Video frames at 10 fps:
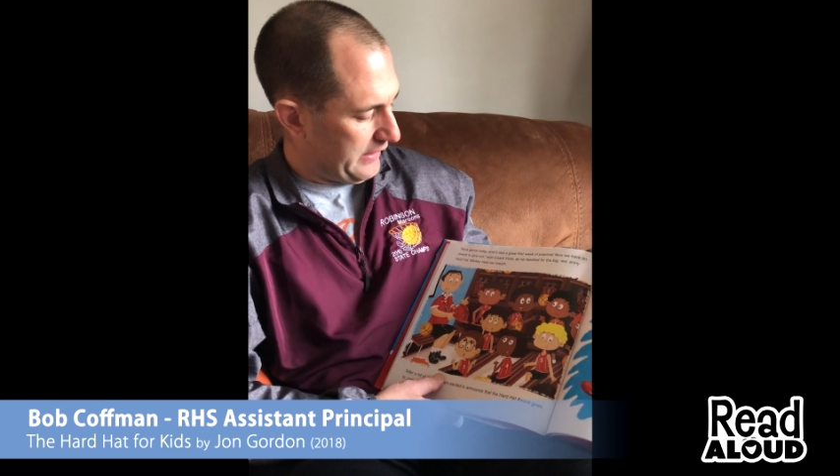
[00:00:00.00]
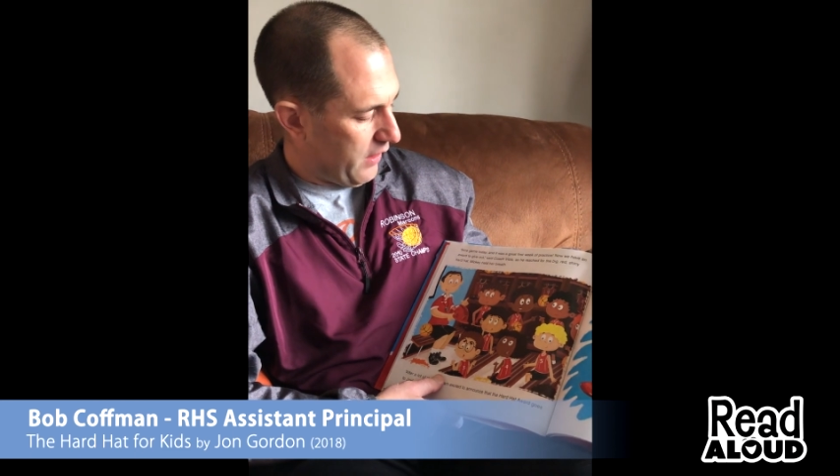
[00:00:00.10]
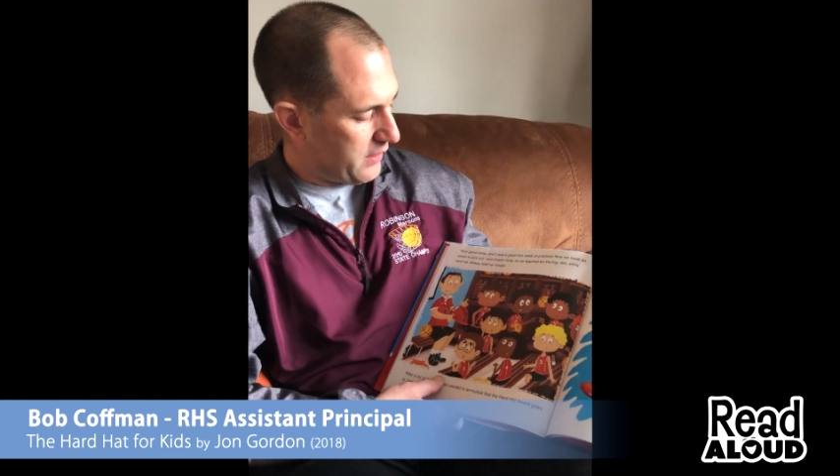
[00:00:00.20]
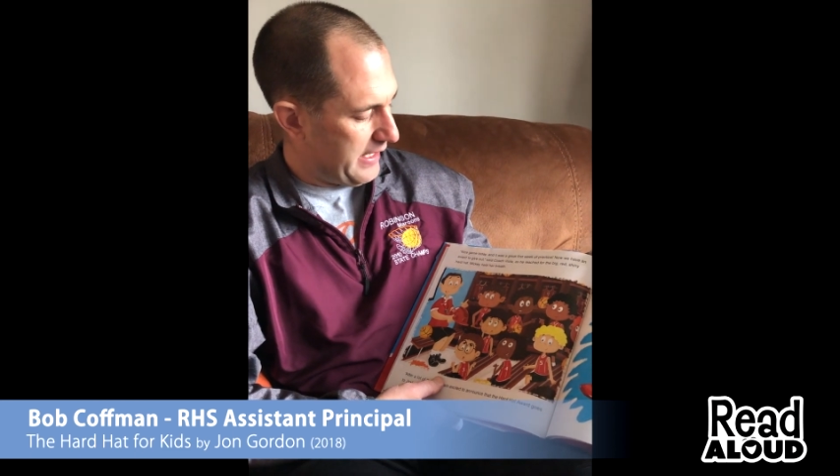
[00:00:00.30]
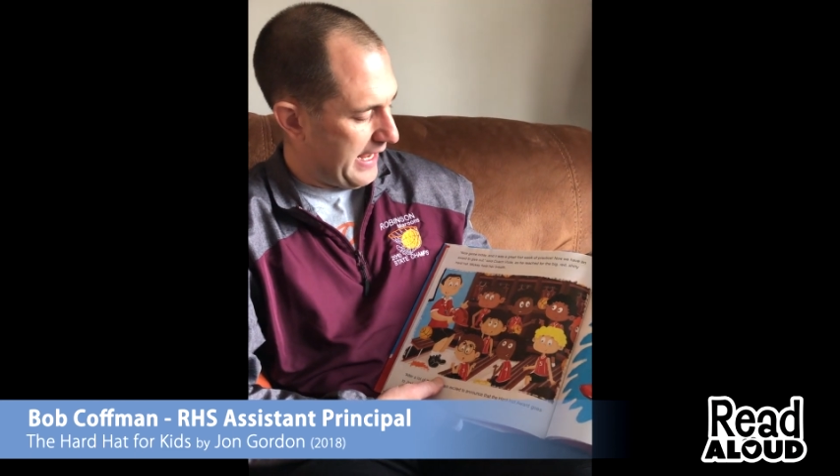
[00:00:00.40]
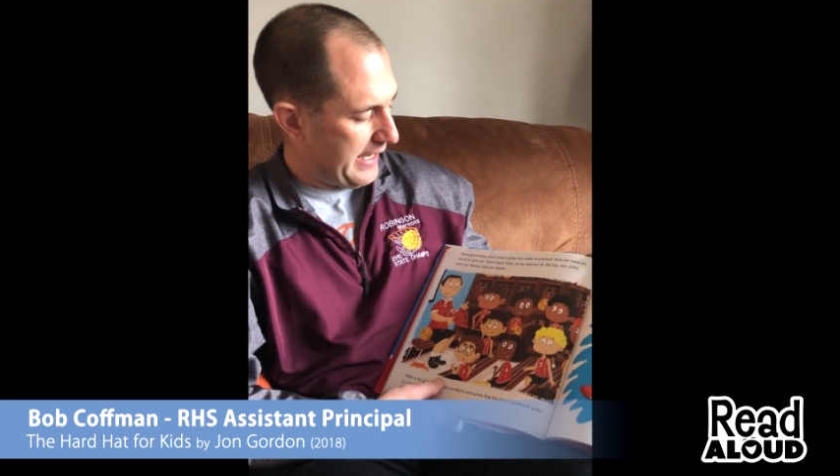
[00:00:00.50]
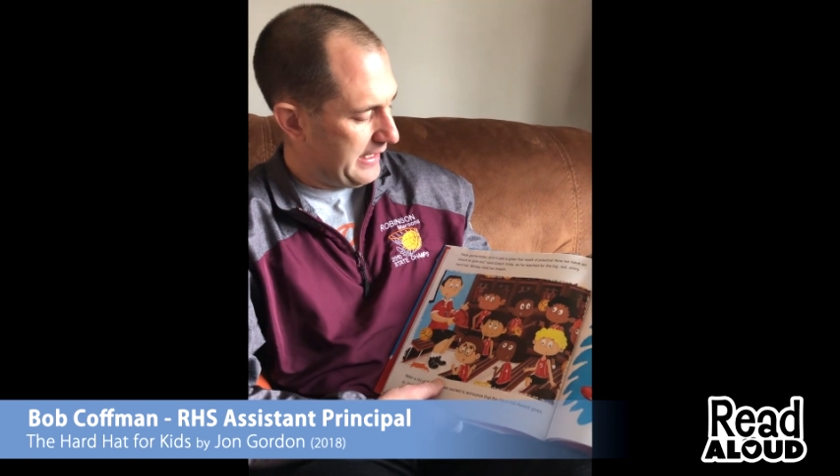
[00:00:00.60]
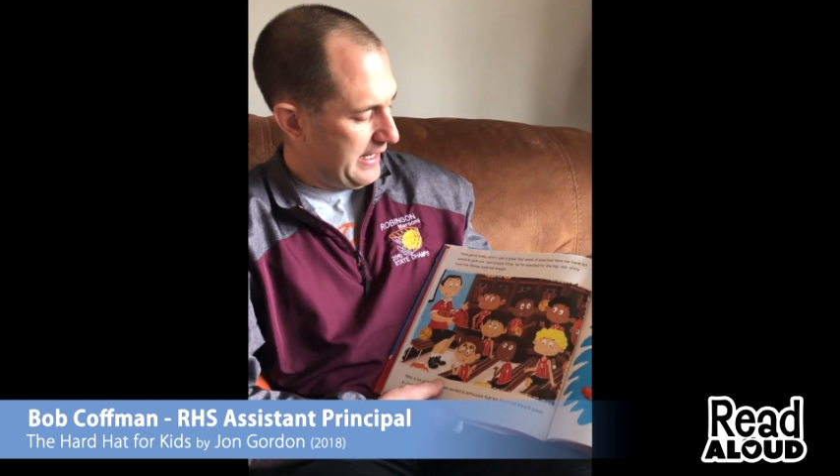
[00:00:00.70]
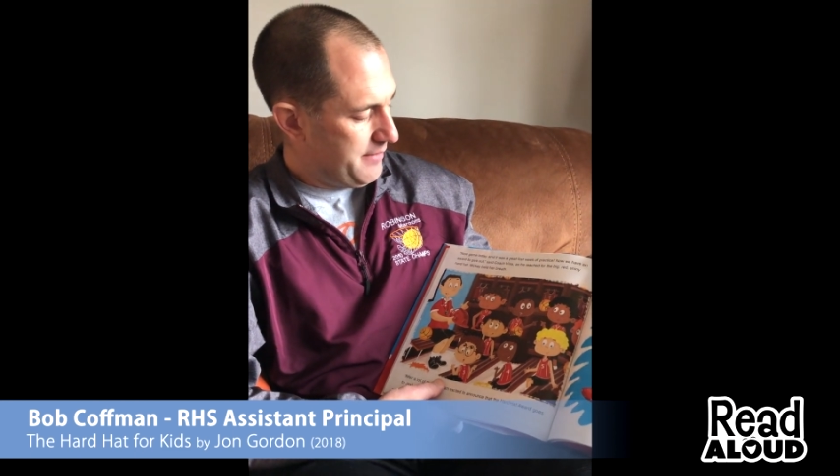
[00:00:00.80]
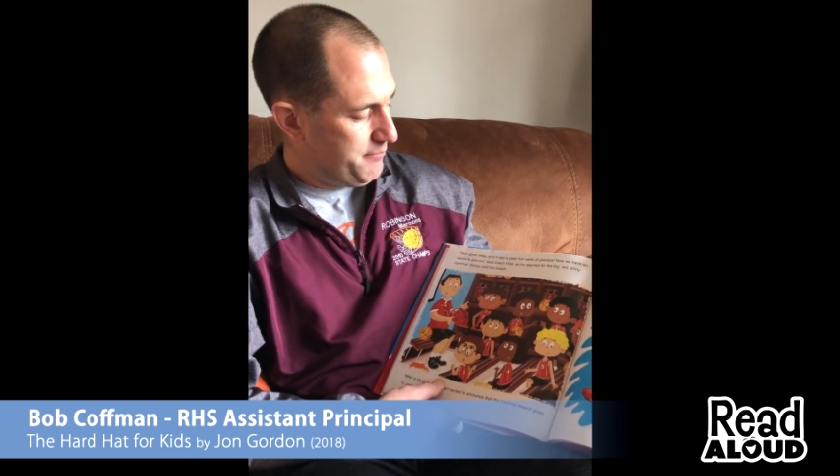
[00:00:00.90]
hard hat,
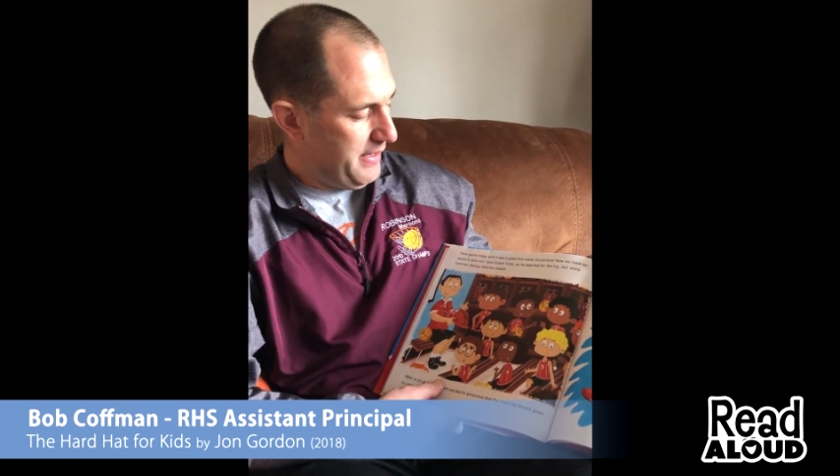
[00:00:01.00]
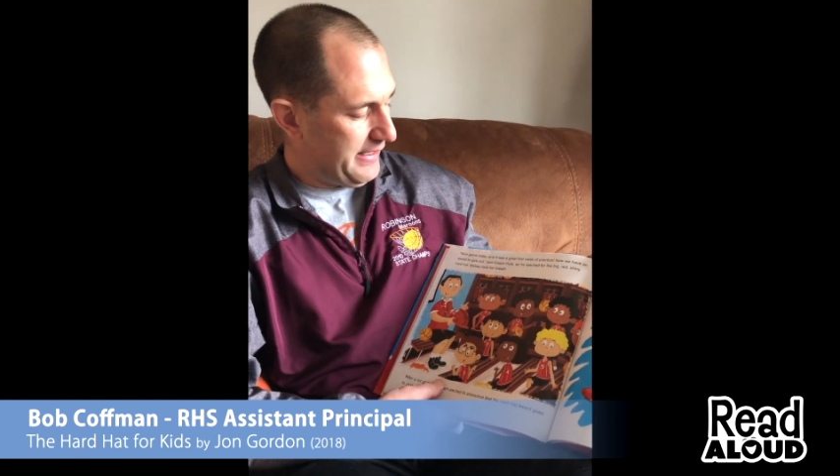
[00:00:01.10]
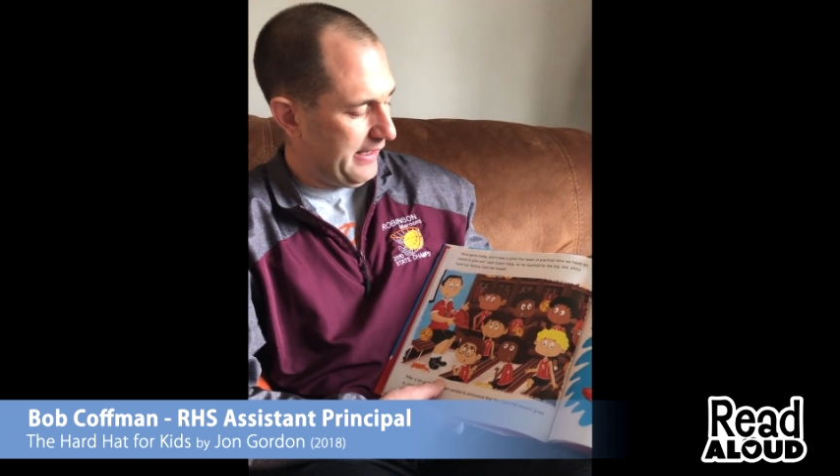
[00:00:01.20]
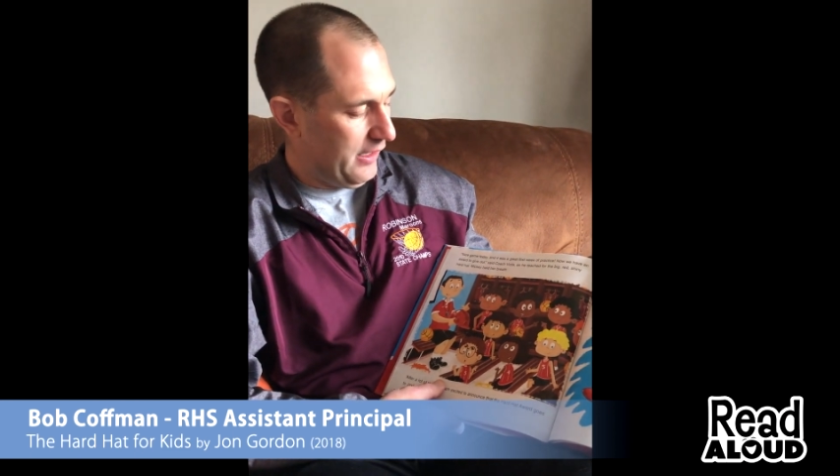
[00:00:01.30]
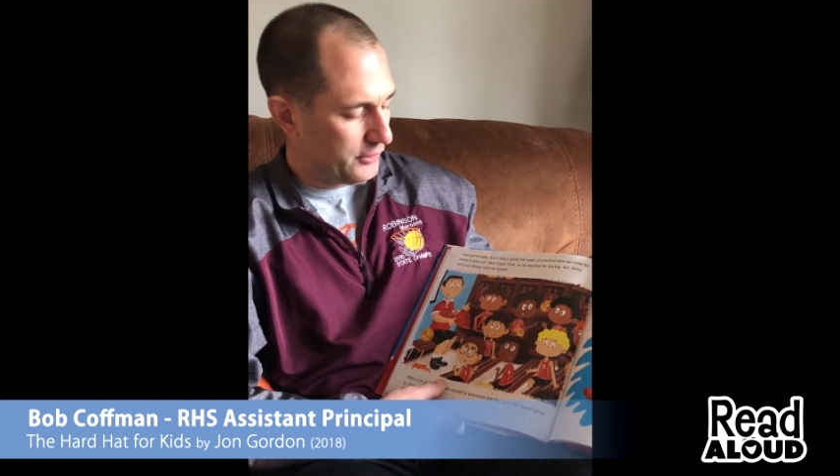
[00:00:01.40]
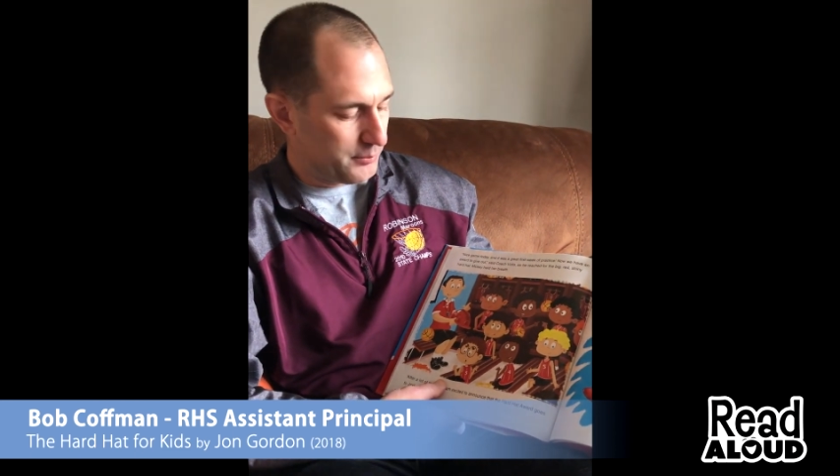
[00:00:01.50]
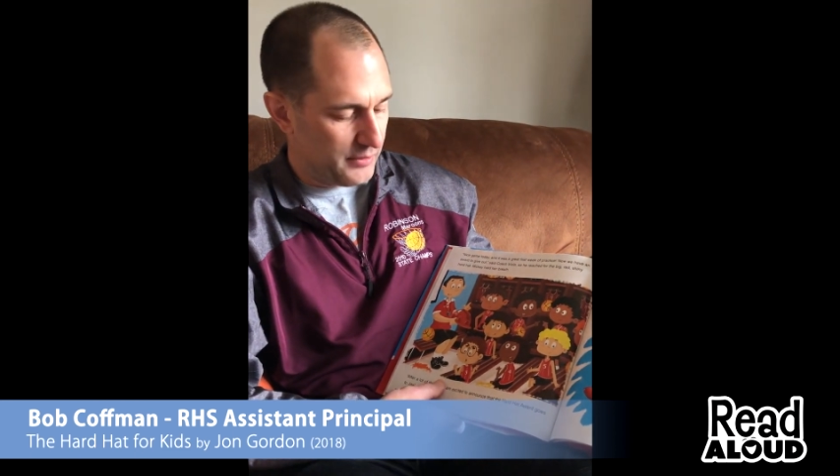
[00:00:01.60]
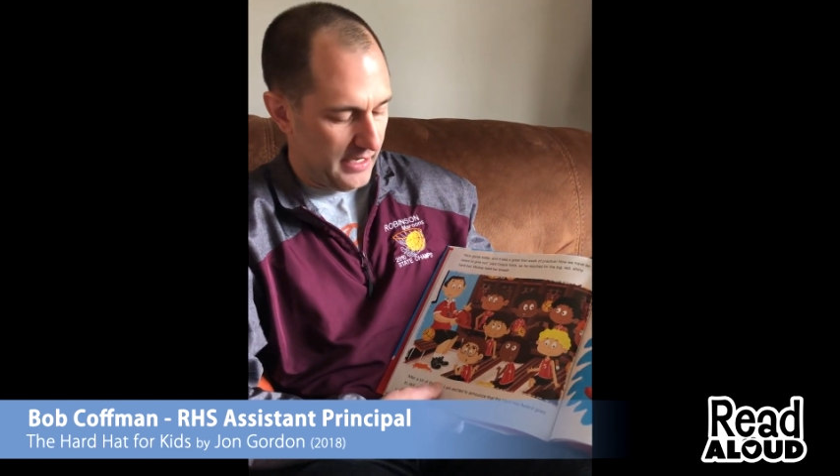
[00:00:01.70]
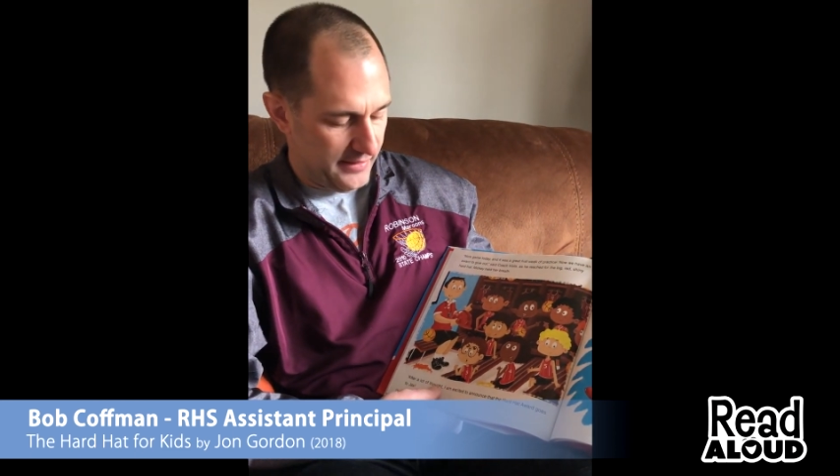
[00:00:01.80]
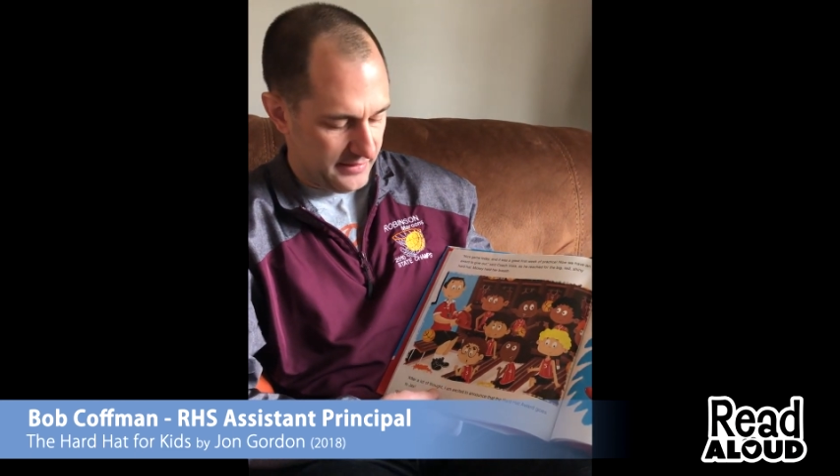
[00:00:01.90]
Mickey held her
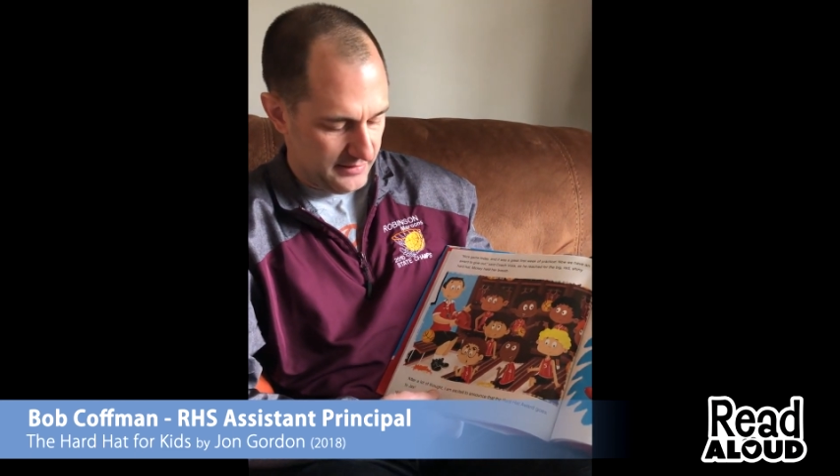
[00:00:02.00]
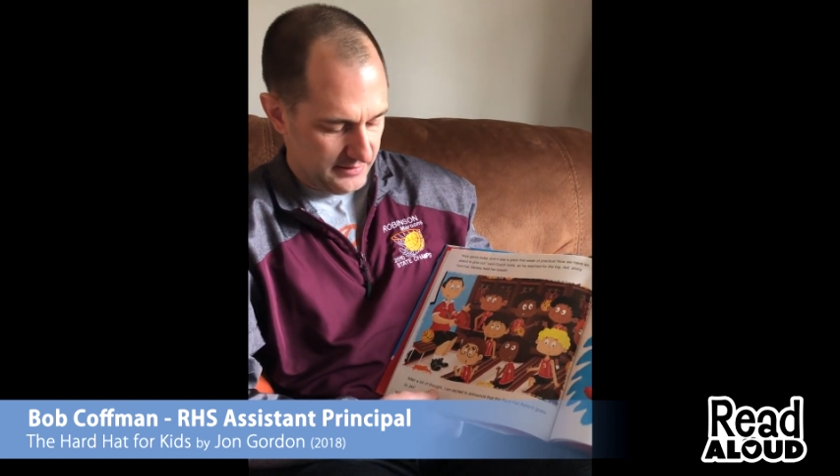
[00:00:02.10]
breath.